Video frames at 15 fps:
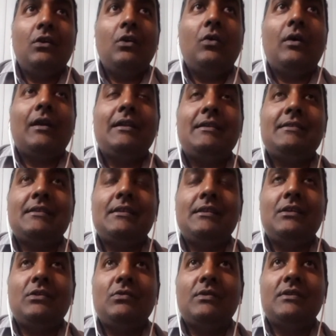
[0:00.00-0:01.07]
or at least in
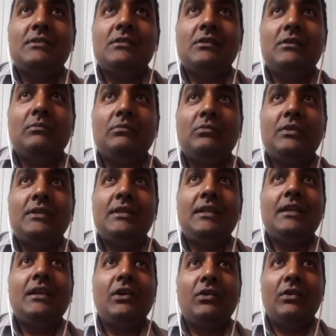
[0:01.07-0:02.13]
Hinduism within the
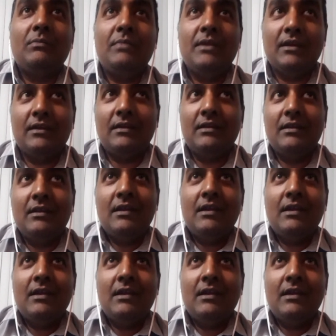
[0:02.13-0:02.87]
Caribbean,